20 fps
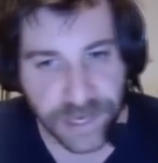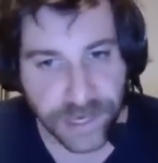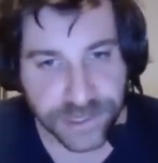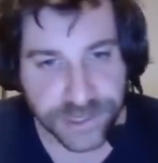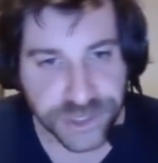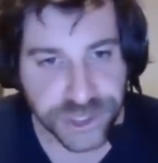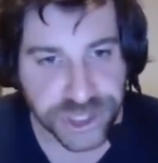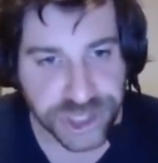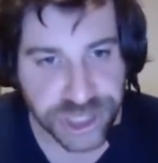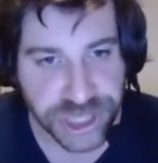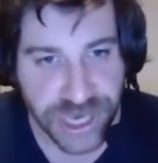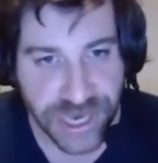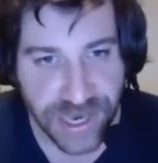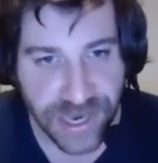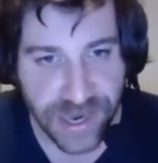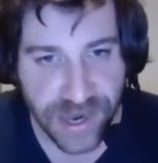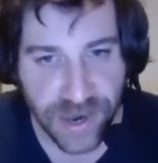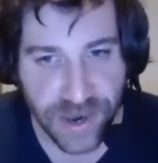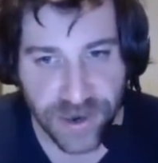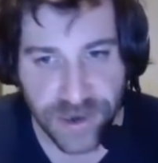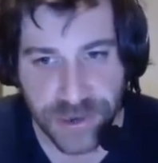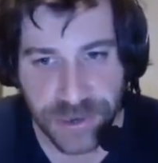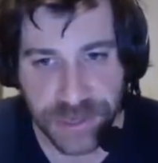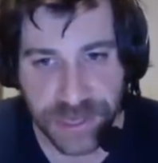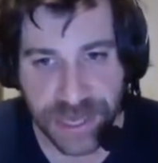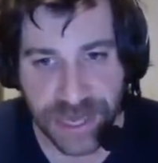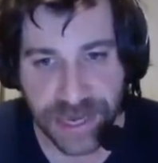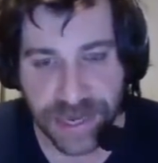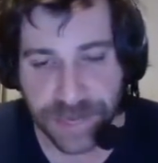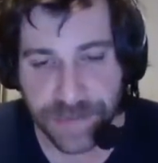A genie? Are you
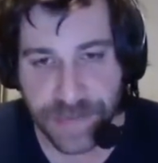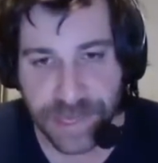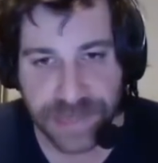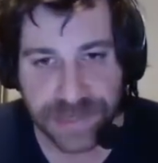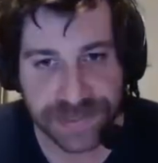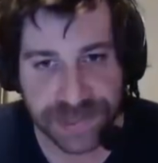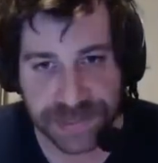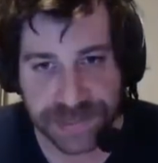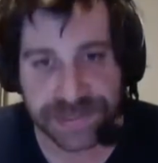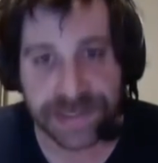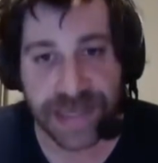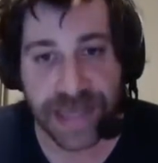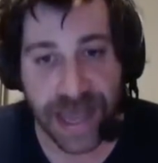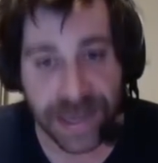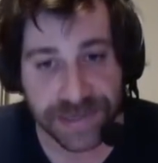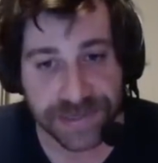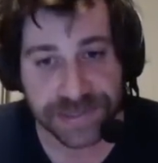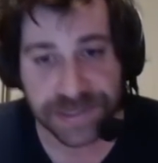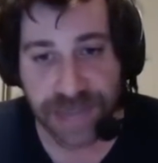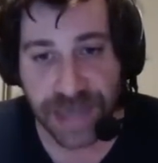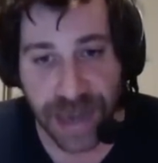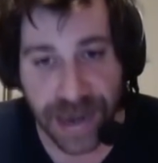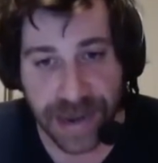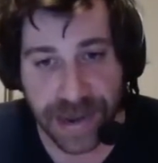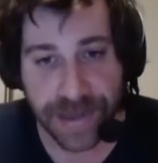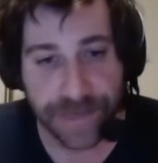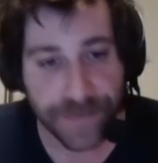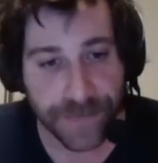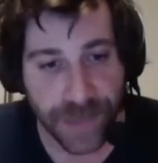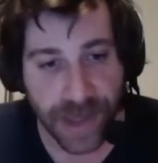kidding me? He says, yes, I
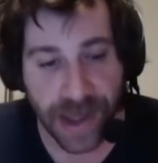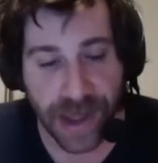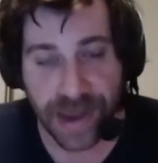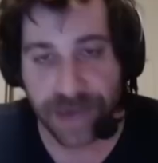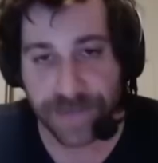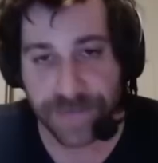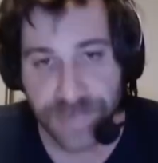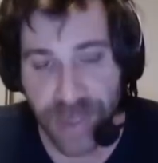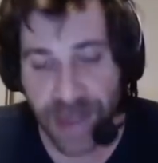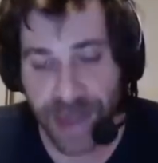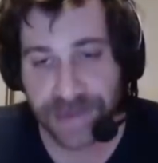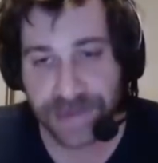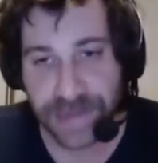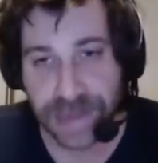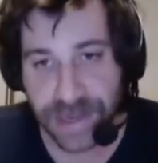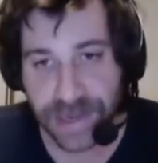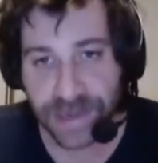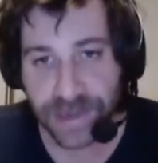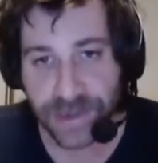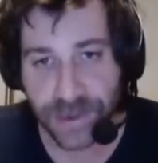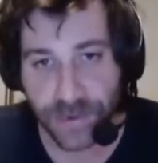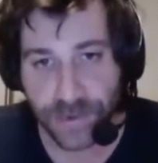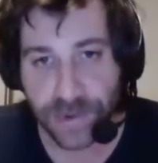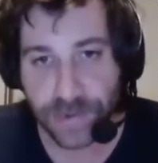am I am not kidding you.